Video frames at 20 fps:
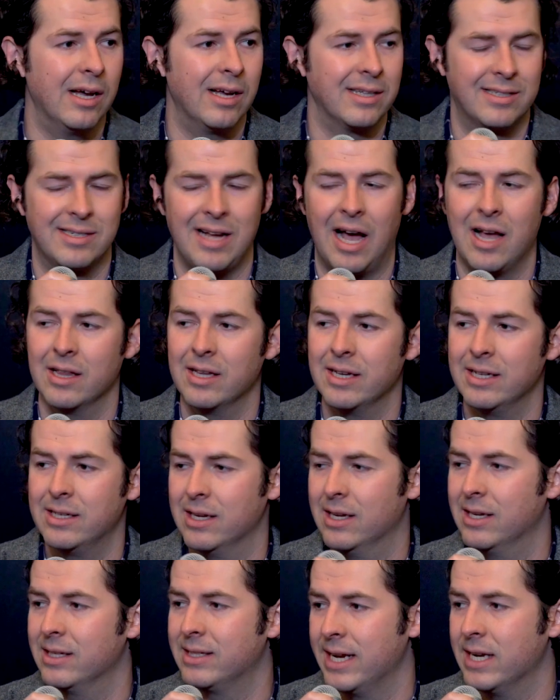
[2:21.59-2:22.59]
solid
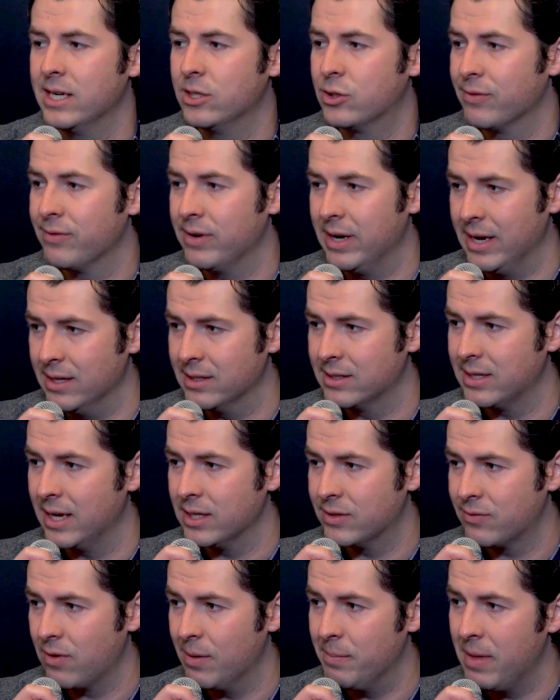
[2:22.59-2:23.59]
data-driven
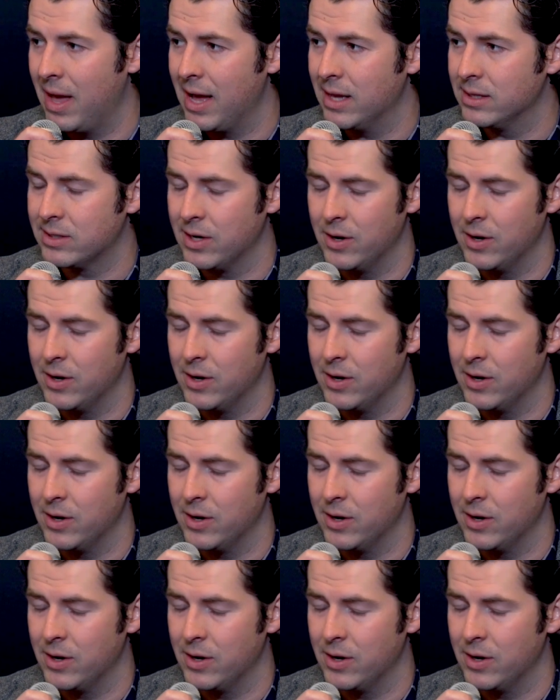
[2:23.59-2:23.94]
insights from that.